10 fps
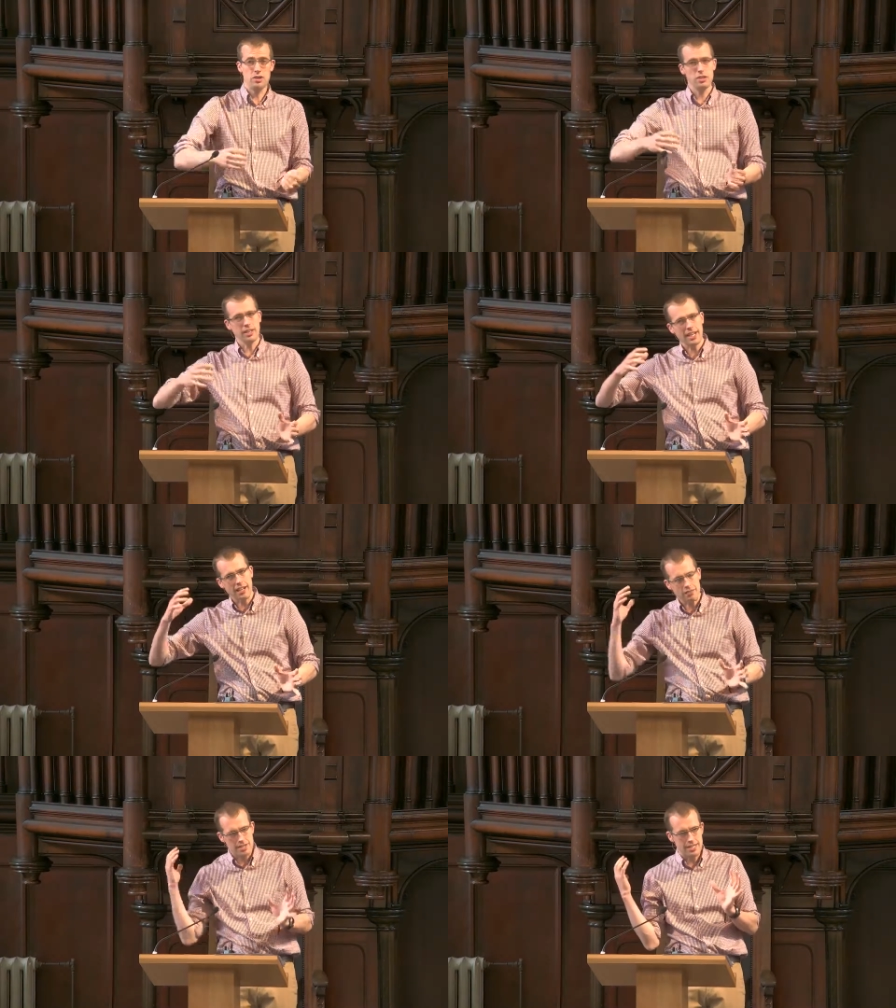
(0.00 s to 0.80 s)
It's not a
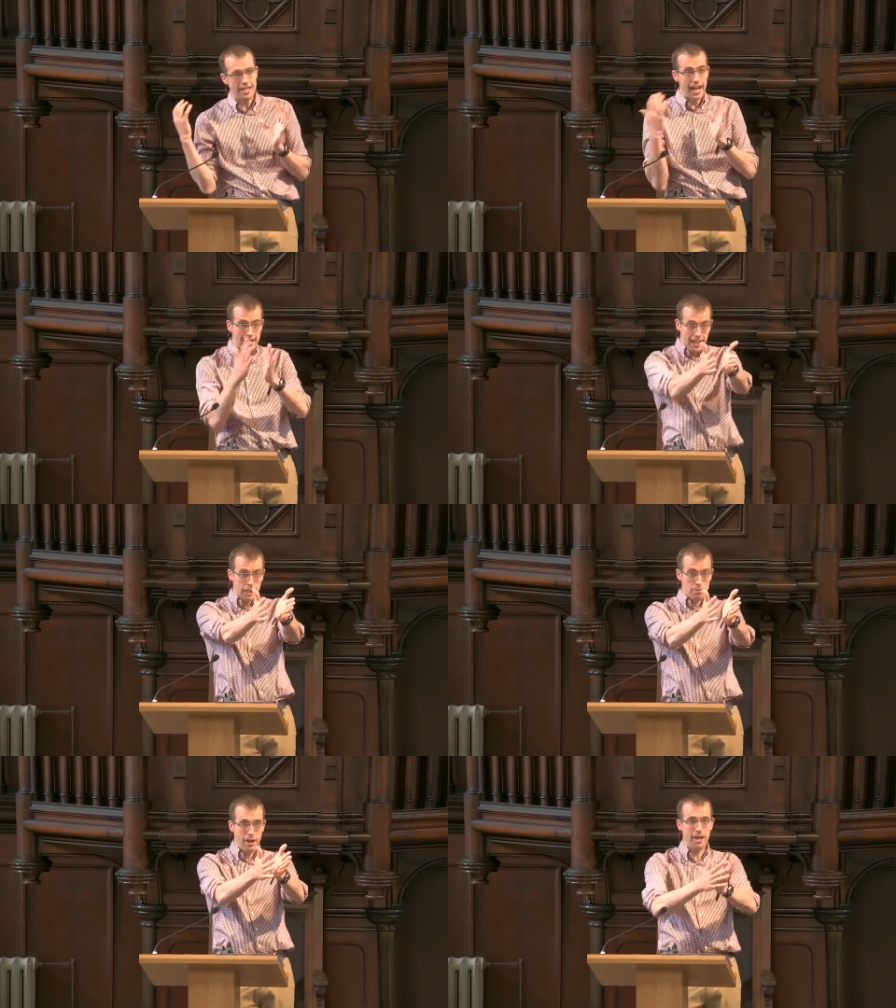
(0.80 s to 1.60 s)
kind of
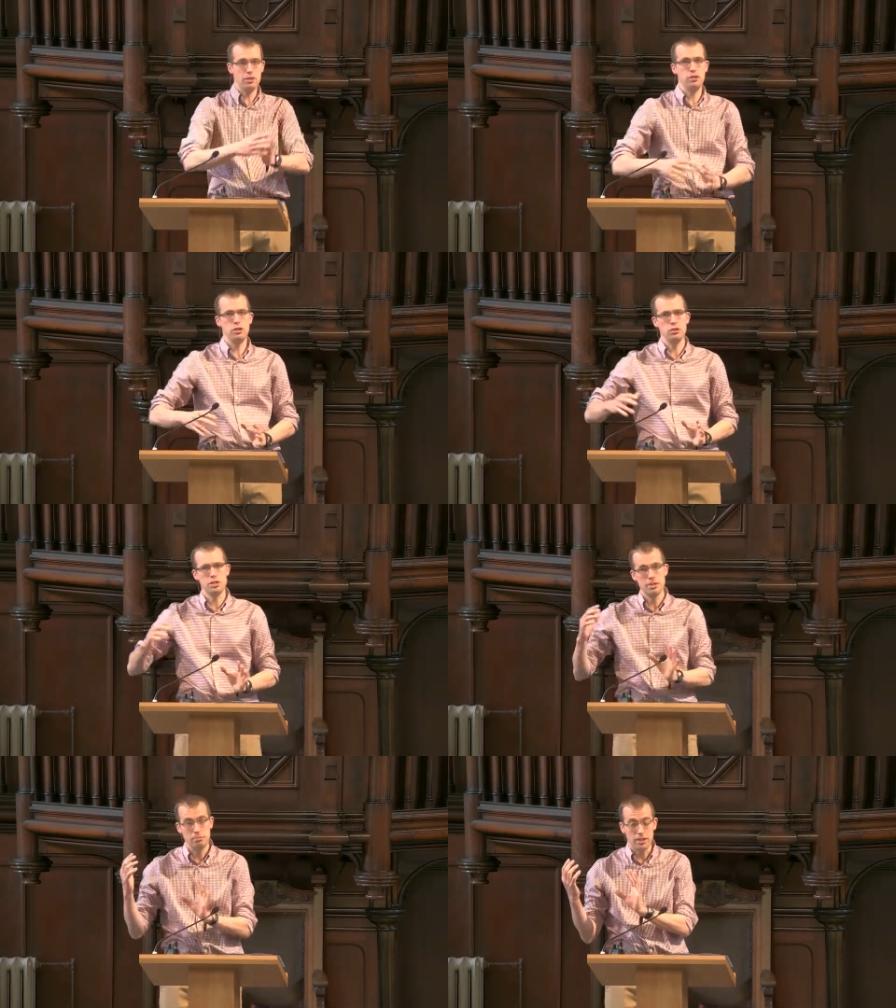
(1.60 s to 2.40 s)
direct path to
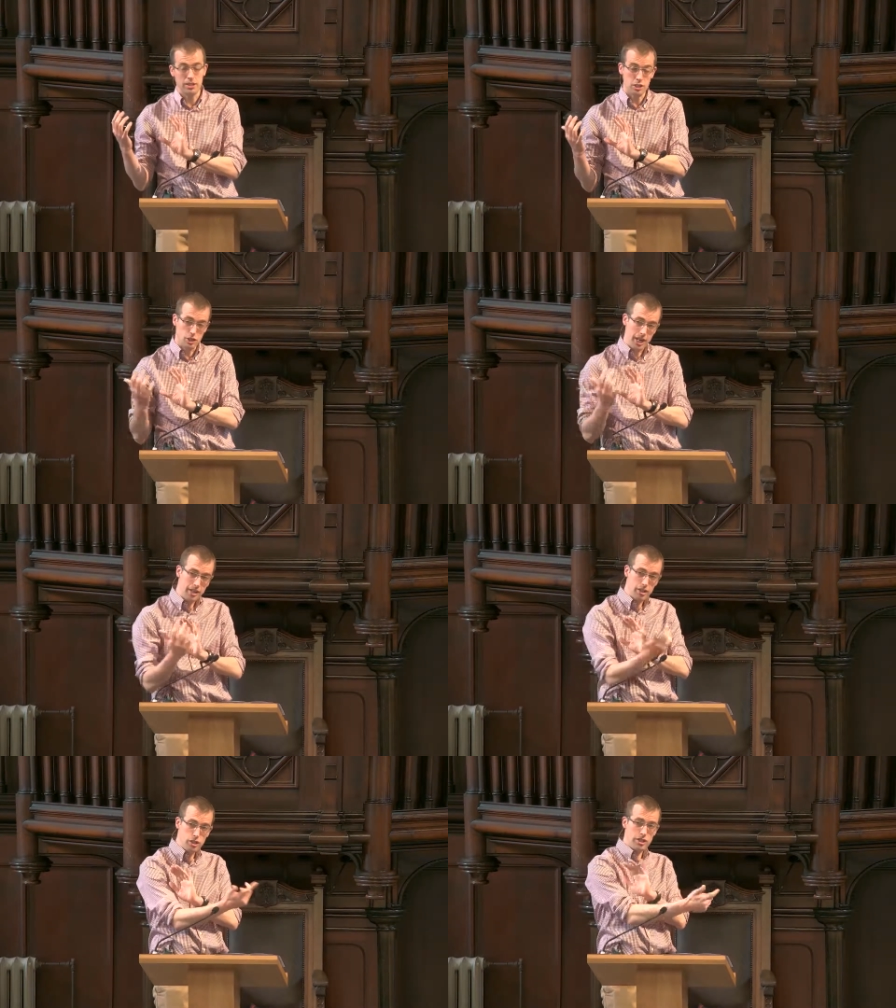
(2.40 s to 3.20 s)
Jerusalem, but the
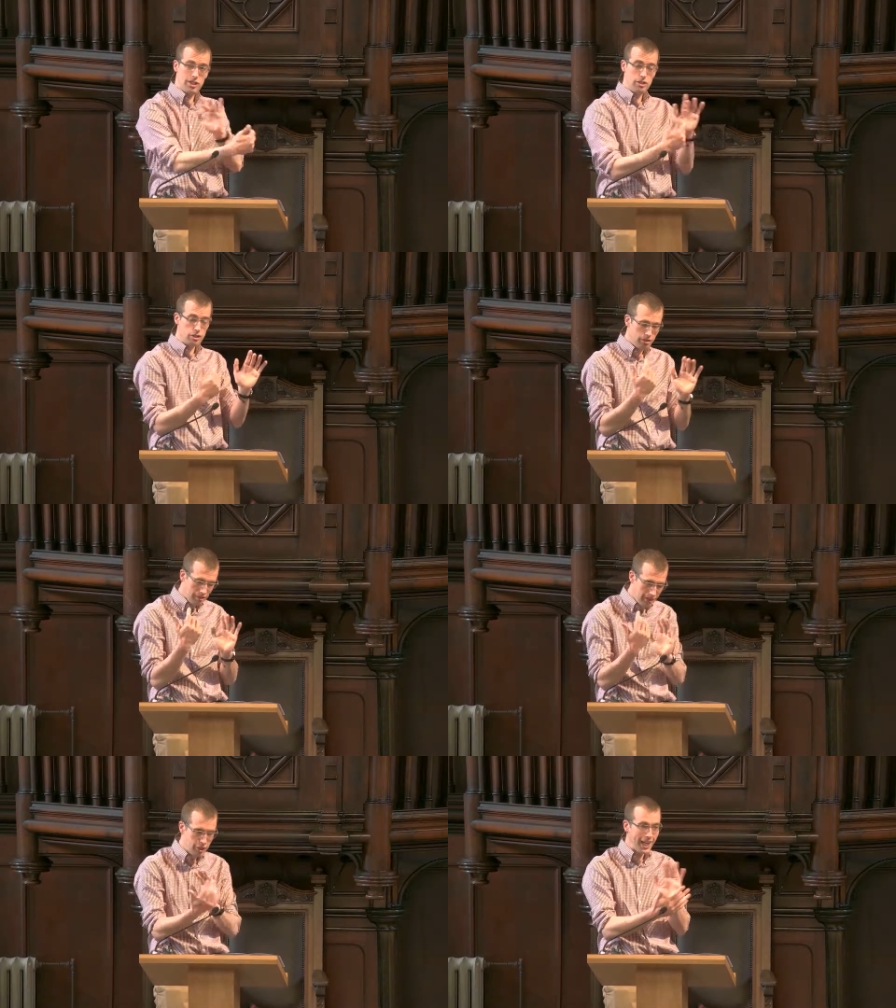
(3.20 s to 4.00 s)
general
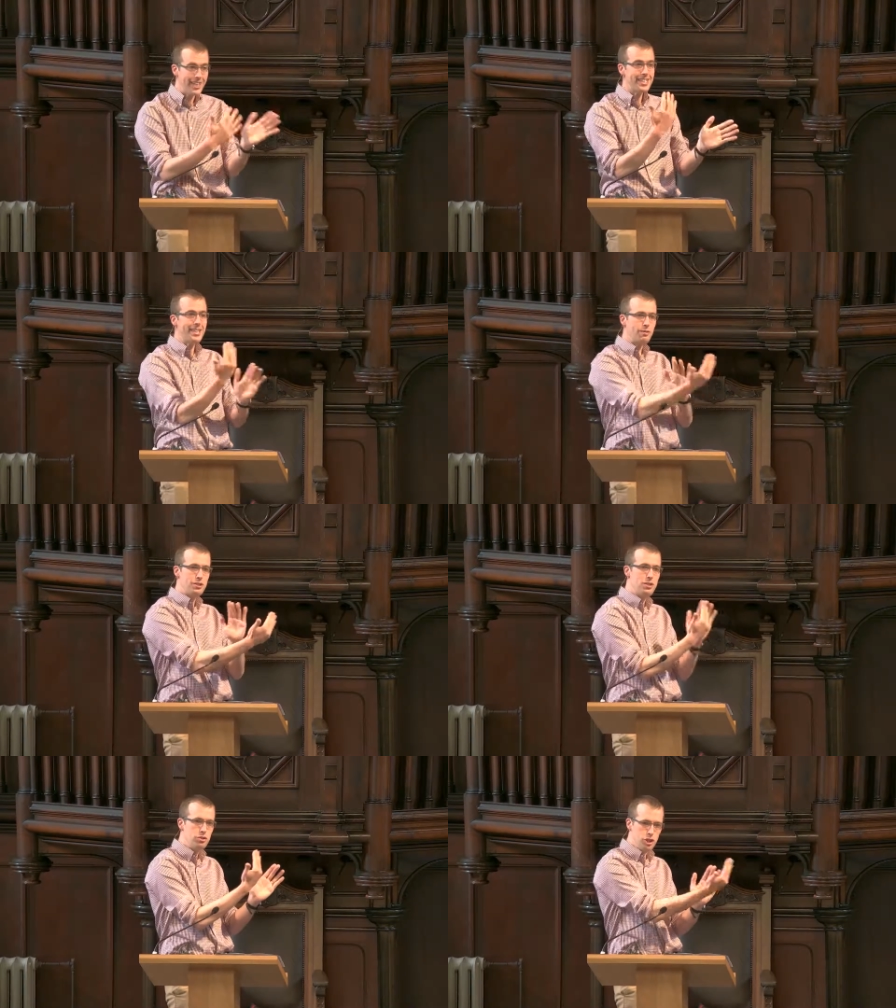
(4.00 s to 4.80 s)
trajectory of
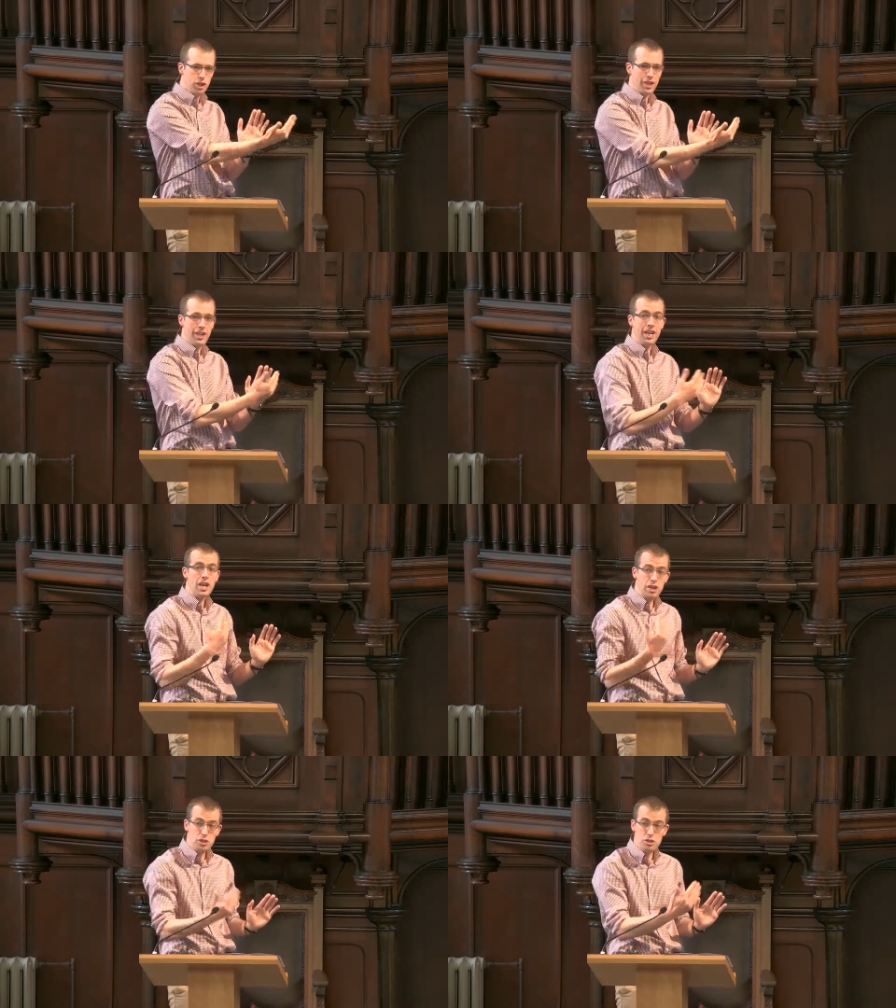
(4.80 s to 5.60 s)
his journeying
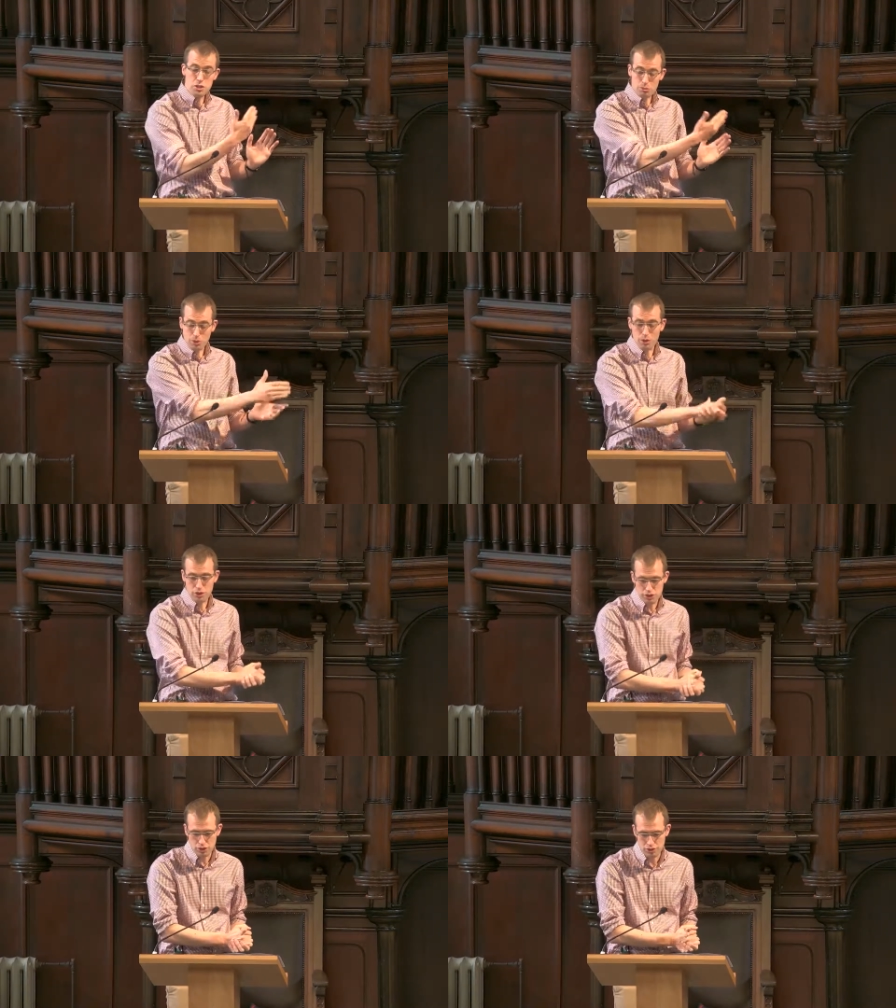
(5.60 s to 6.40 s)
is
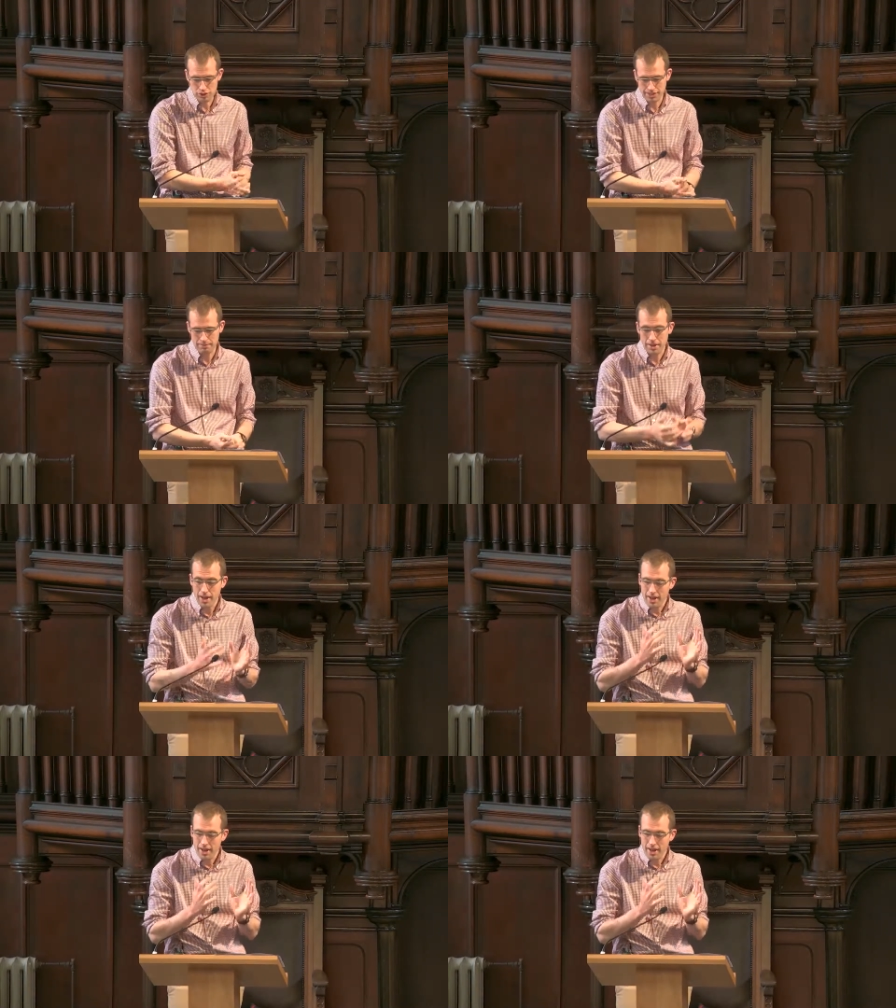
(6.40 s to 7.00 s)
towards Jerusalem